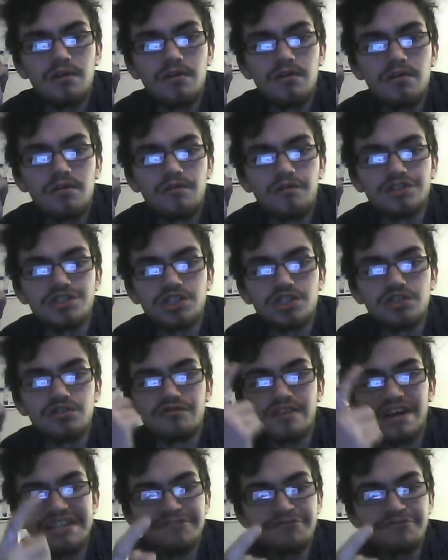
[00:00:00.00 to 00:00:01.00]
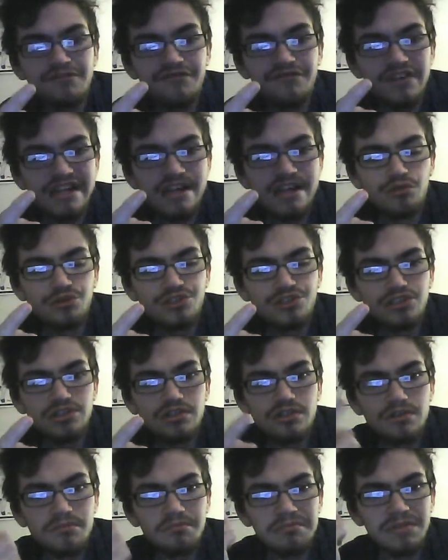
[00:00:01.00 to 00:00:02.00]
original wrestling videos?
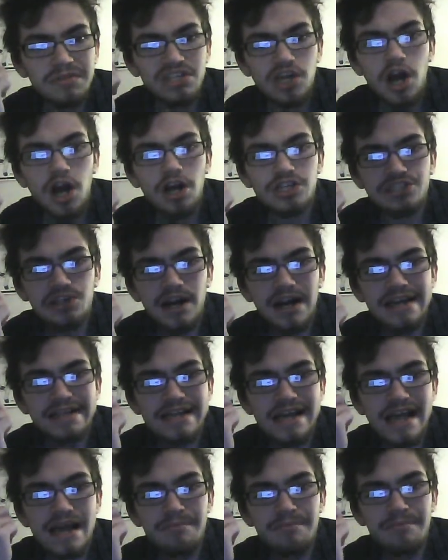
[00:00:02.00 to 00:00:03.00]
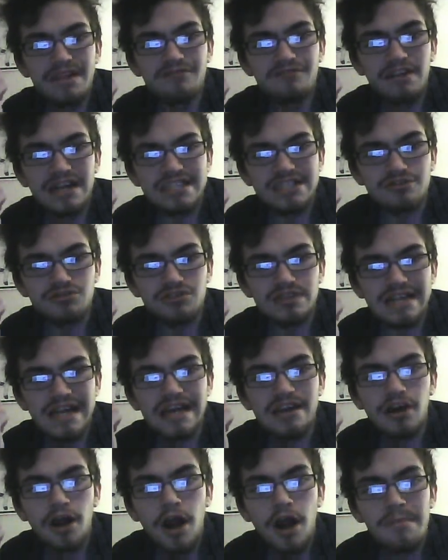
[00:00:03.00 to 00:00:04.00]
Monoxide MB Wrestler, and they
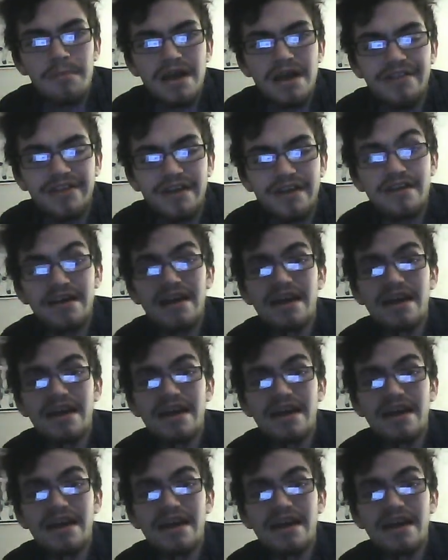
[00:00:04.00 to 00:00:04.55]
commented.